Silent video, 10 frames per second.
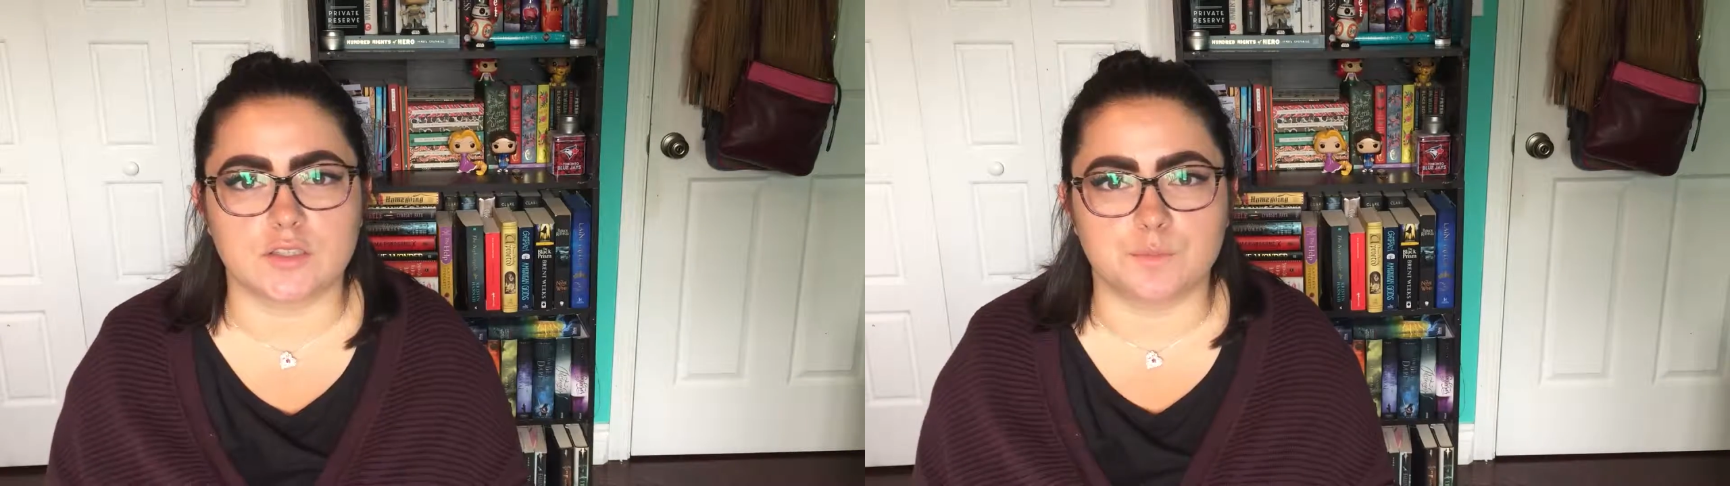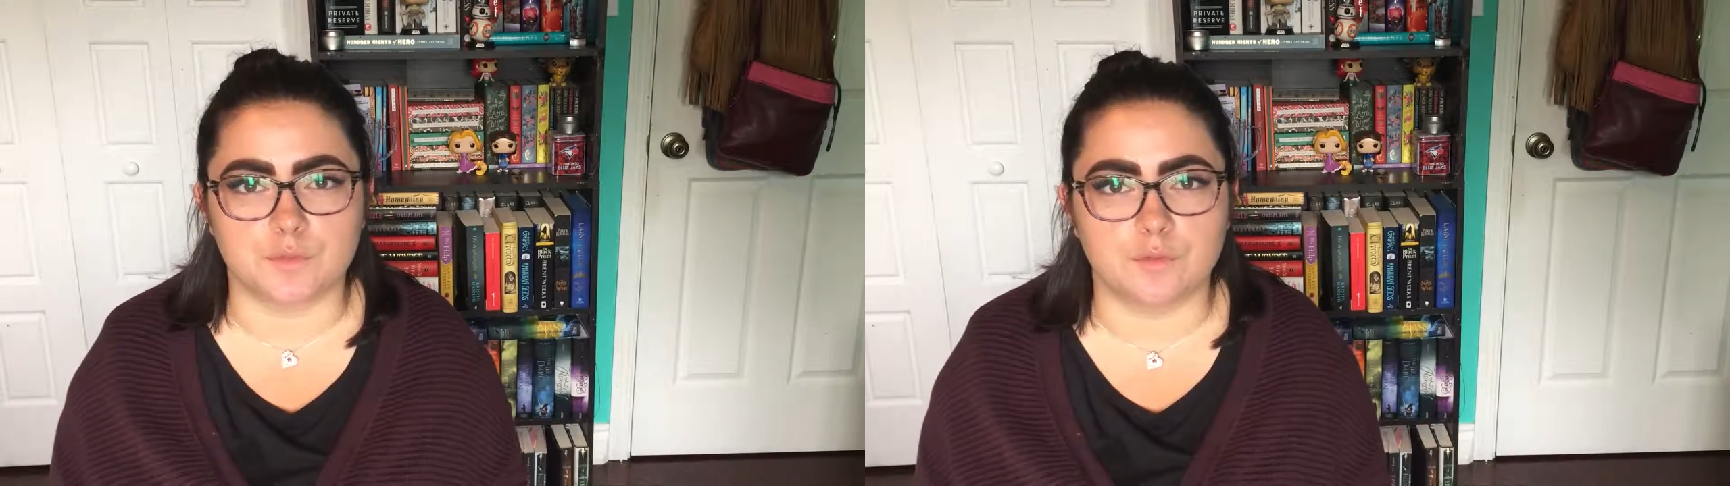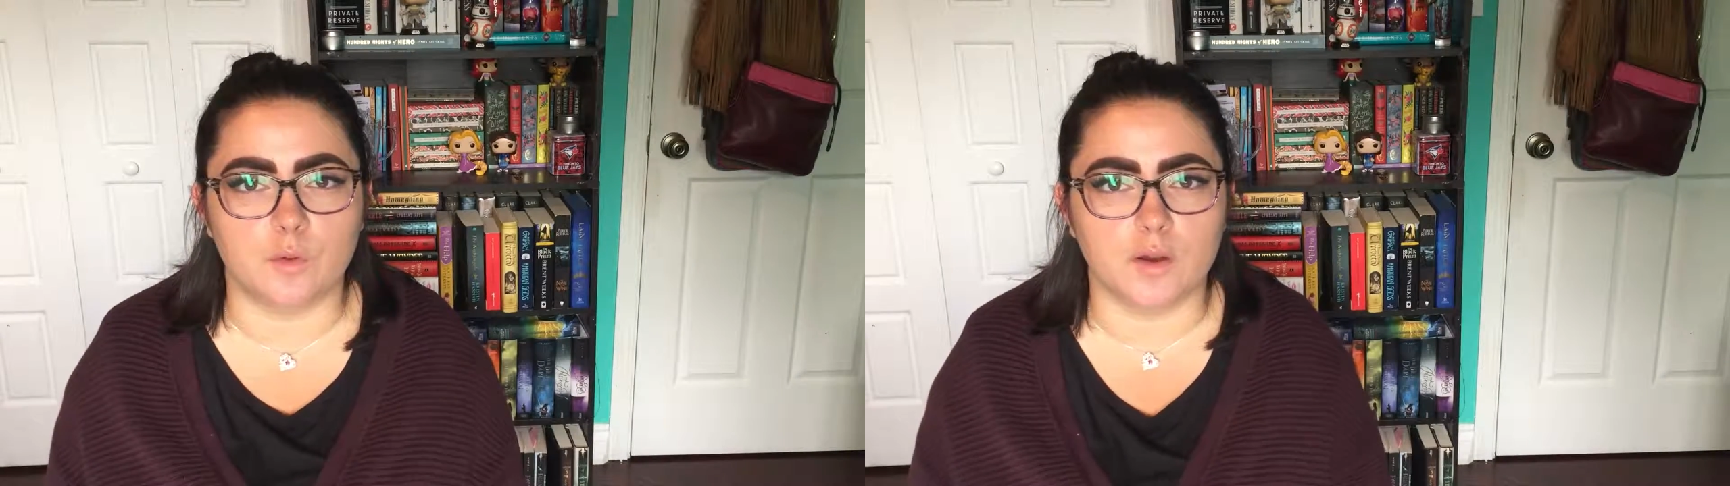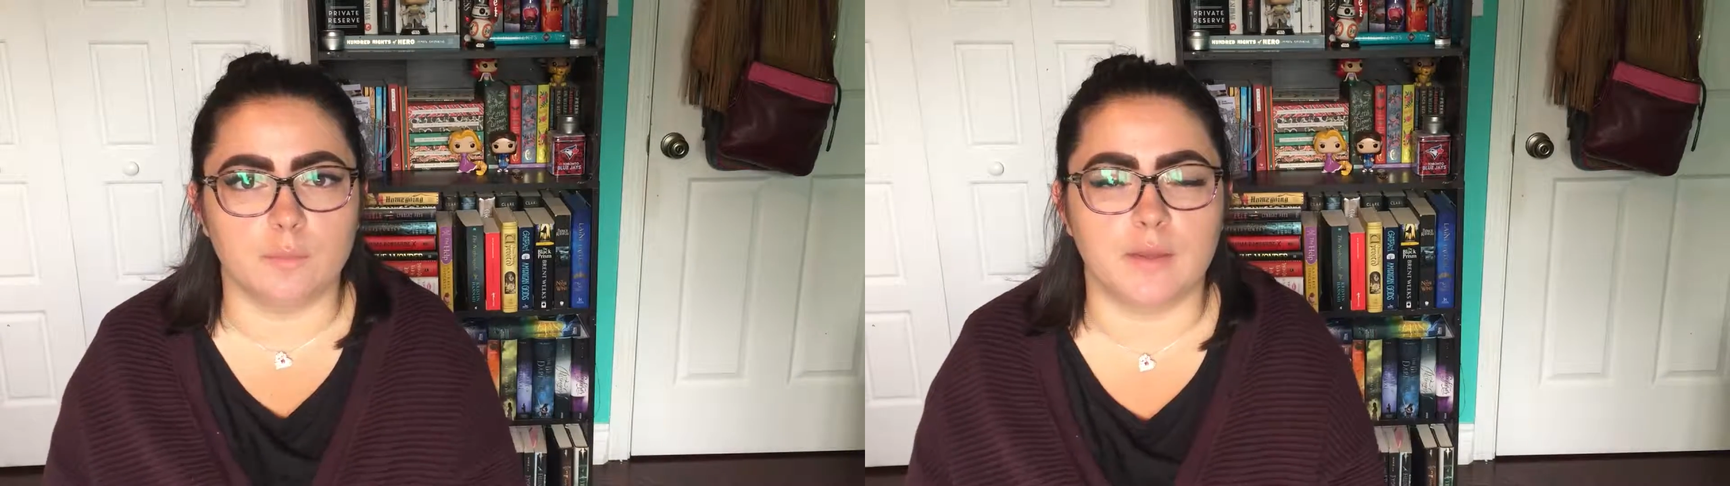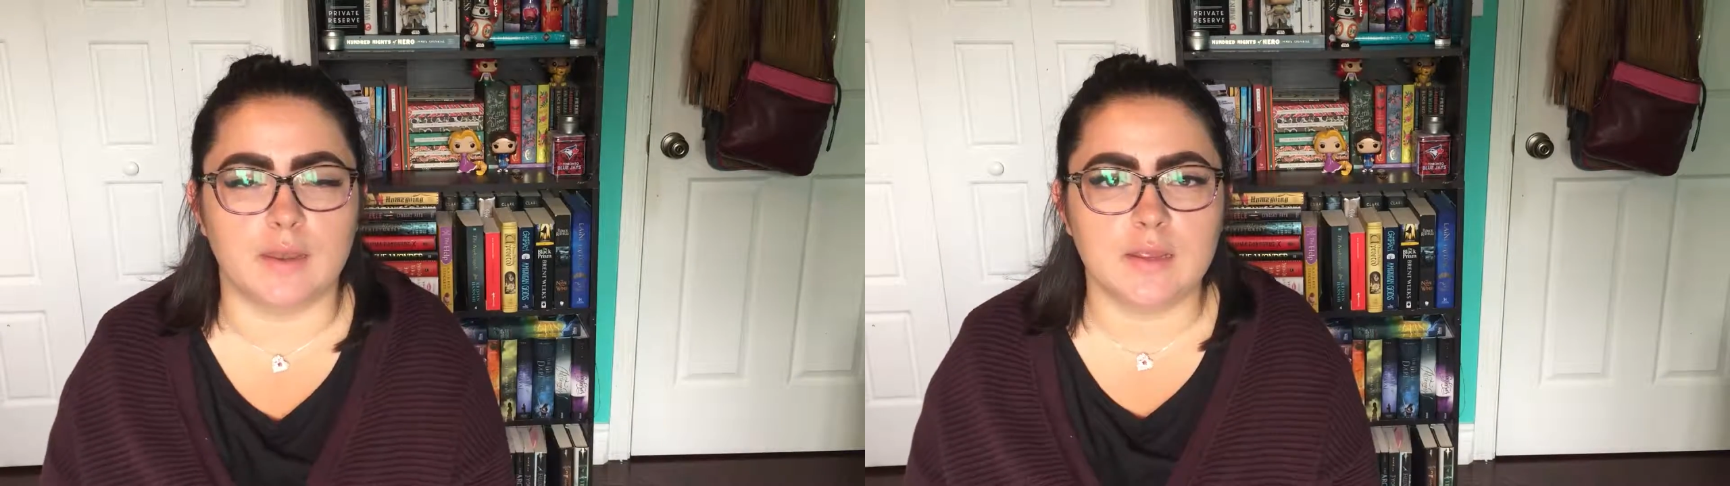this
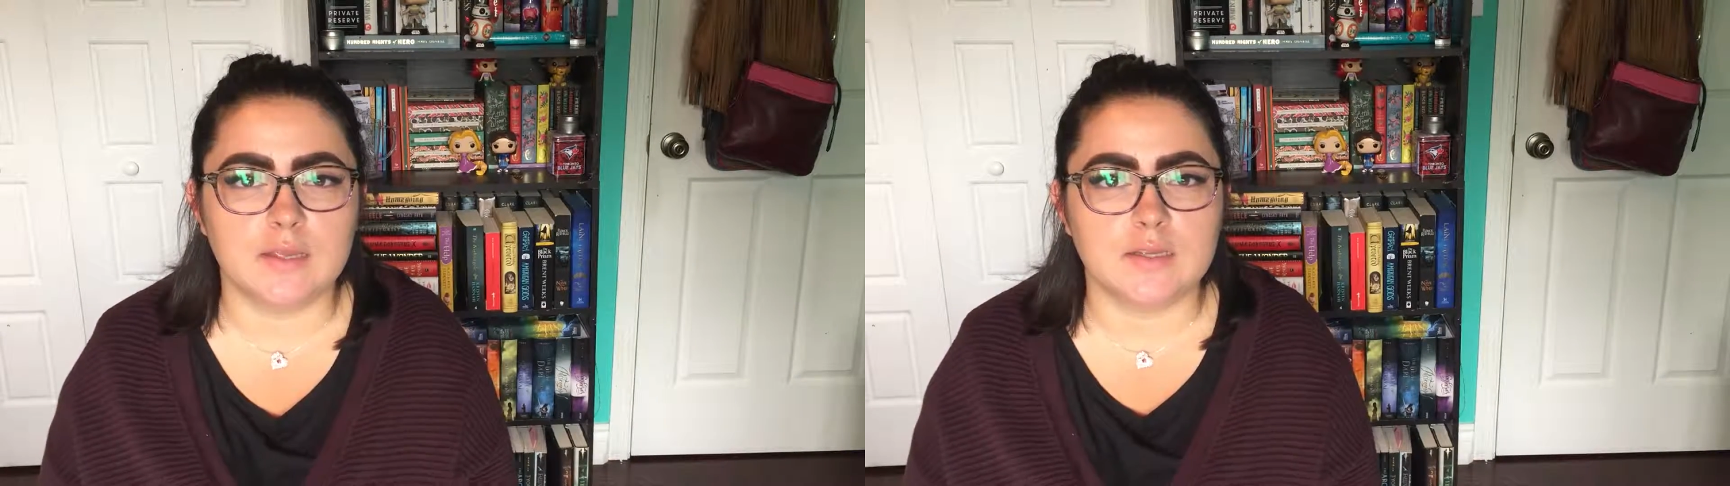before, but